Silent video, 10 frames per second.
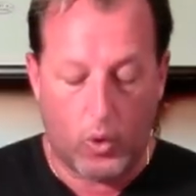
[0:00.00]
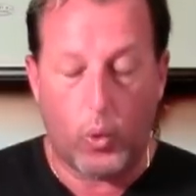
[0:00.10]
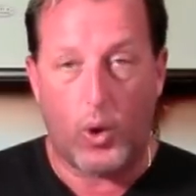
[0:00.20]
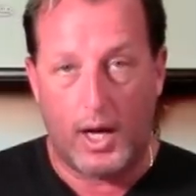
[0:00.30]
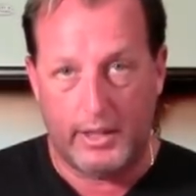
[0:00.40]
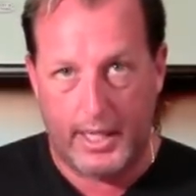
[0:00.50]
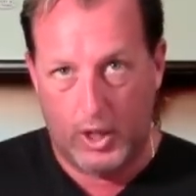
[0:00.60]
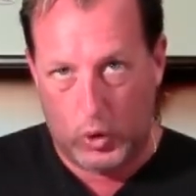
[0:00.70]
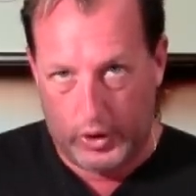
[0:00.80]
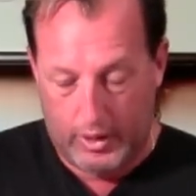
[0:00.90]
quality
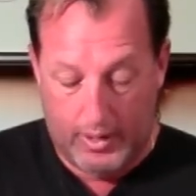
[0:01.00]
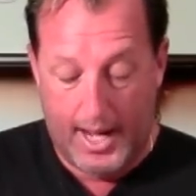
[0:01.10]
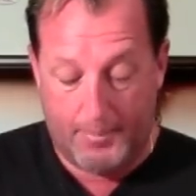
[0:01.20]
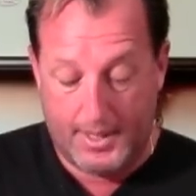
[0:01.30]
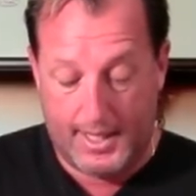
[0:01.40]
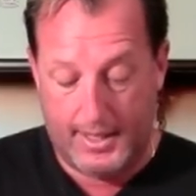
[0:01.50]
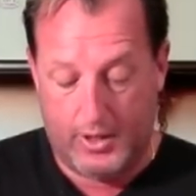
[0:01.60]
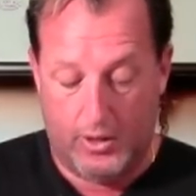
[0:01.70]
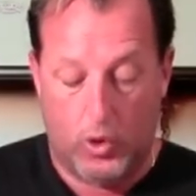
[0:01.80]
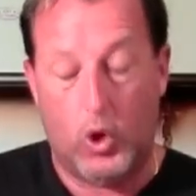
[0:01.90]
or
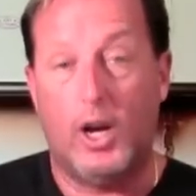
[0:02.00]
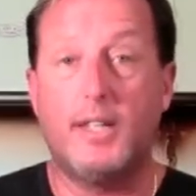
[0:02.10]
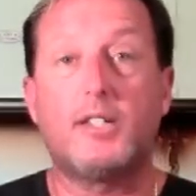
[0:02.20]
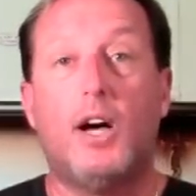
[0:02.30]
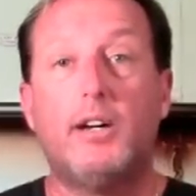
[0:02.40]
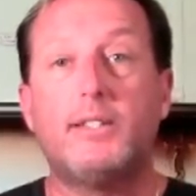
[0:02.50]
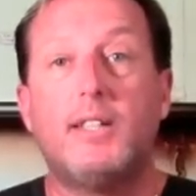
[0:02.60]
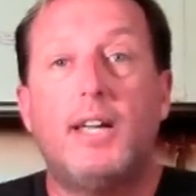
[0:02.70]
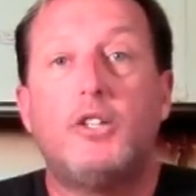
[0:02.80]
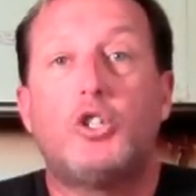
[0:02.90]
appetizer, or let's call it
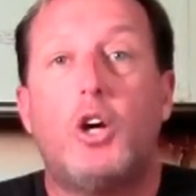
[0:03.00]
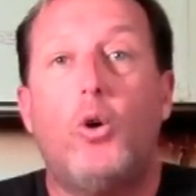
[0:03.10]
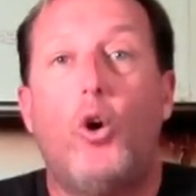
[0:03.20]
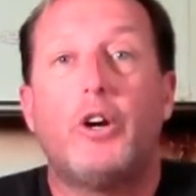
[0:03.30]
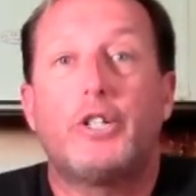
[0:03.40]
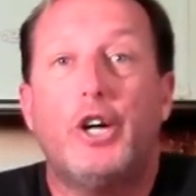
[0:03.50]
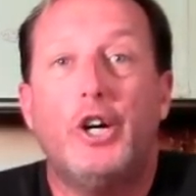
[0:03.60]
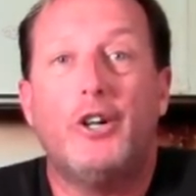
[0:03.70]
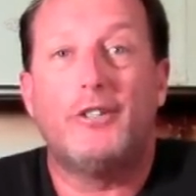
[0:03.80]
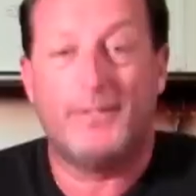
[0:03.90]
today's show hors
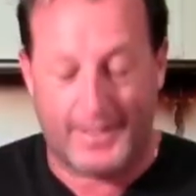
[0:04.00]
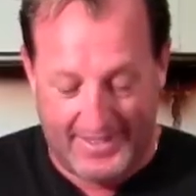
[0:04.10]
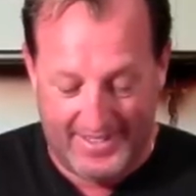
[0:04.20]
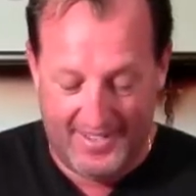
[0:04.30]
d'oeuvres.